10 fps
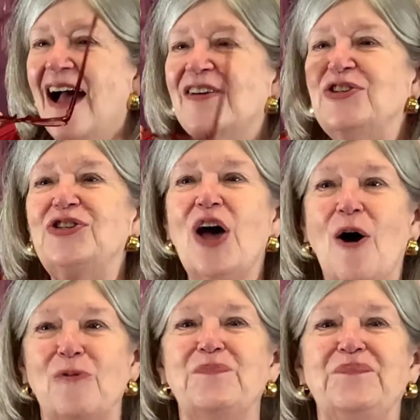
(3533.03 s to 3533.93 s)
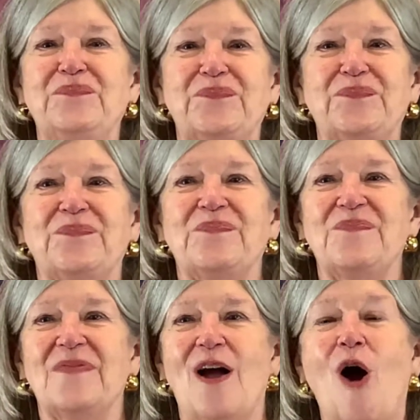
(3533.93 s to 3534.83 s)
So,
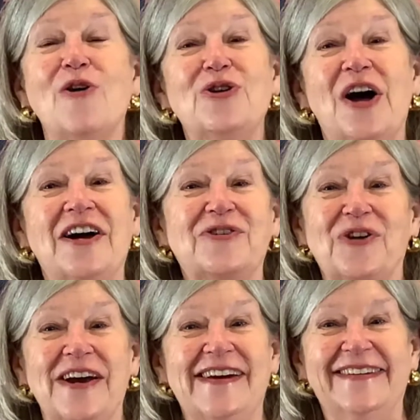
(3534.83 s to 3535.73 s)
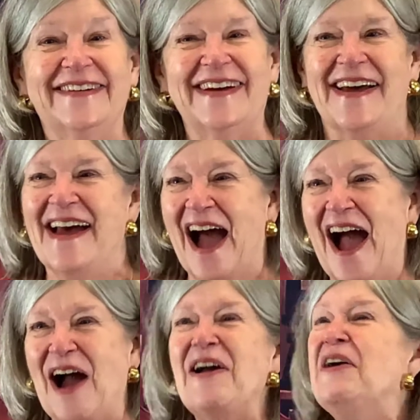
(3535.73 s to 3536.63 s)
are you hungry?
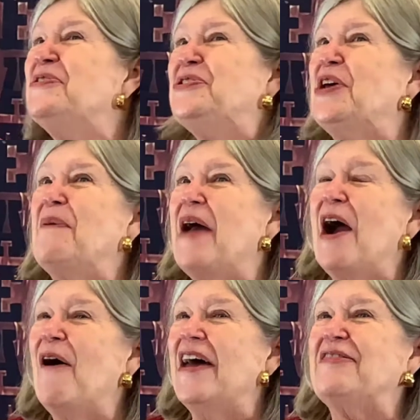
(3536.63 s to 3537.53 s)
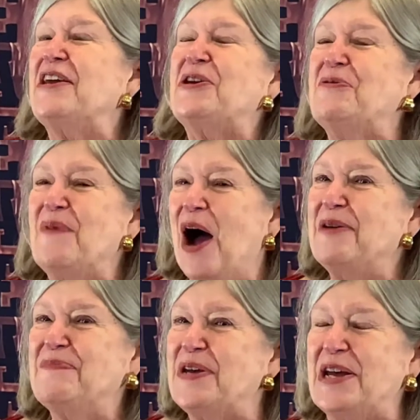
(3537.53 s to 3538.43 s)
Somehow I think you
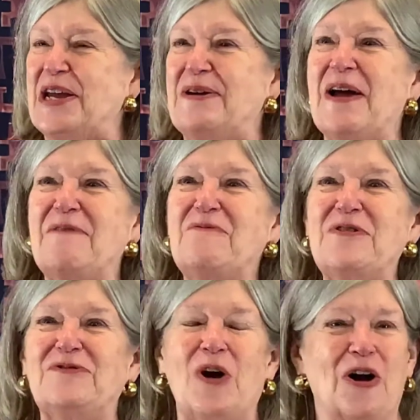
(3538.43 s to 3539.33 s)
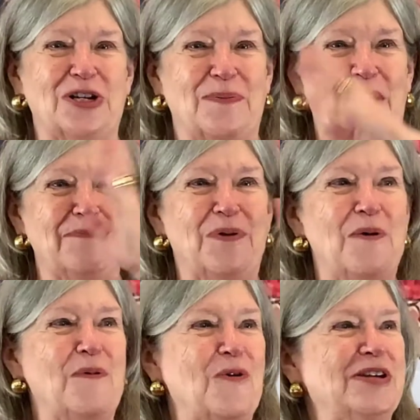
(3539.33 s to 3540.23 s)
might be. And we've talked about
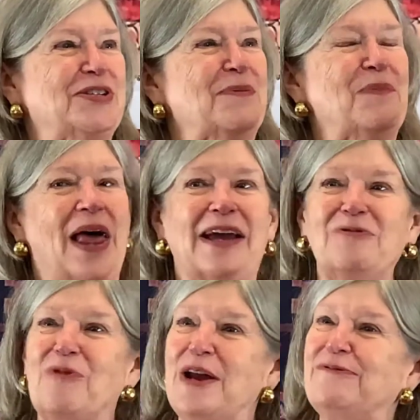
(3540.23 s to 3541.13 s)
po' boys and black and red